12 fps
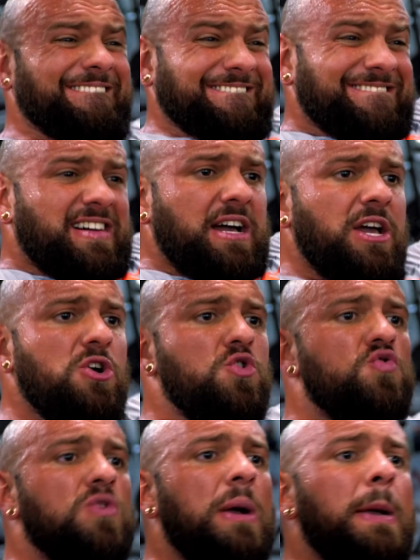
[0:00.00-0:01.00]
You just want to look
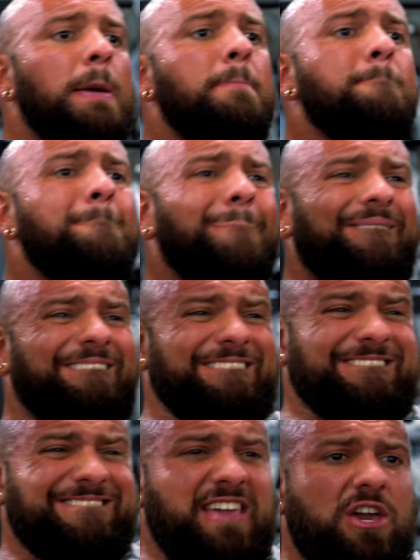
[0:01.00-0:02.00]
forward. Keep your head
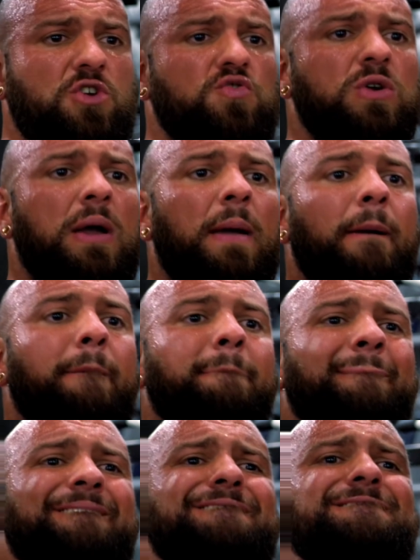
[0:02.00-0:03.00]
straight, your eyes
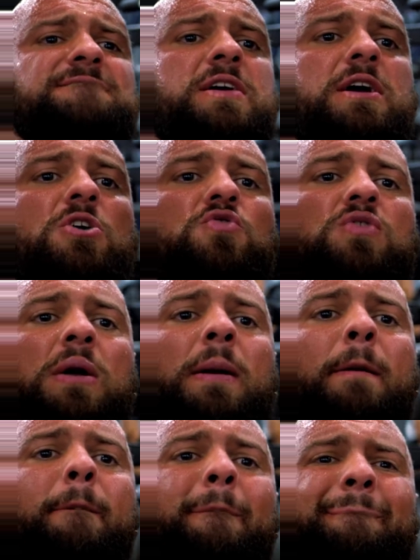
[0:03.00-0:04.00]
forward.
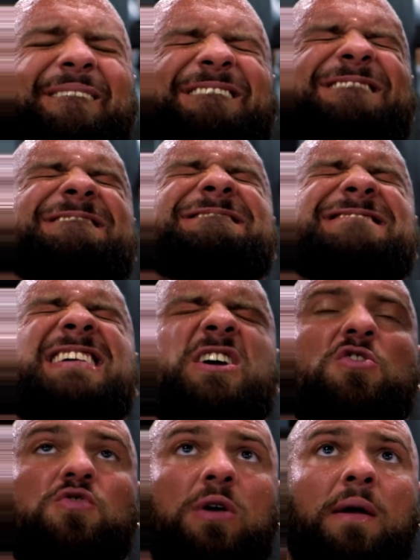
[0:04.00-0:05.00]
You never want to look to your
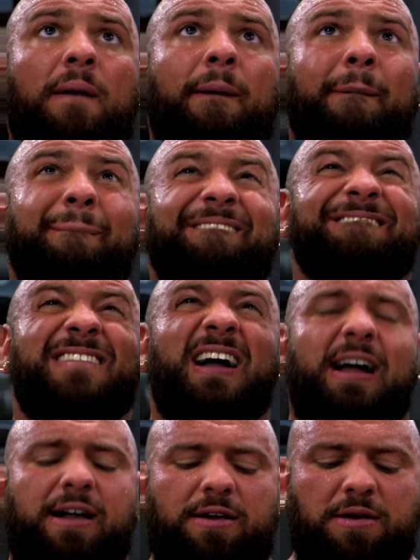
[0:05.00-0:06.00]
side when you're performing any
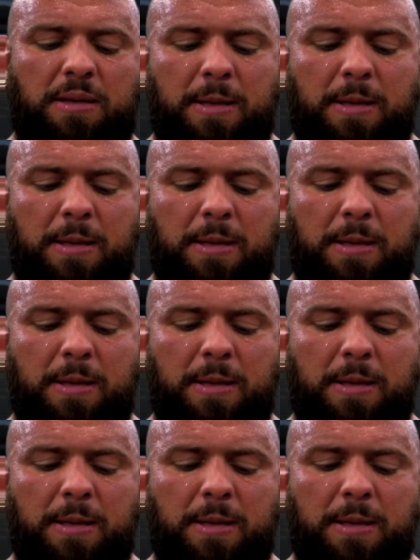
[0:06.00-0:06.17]
movement, but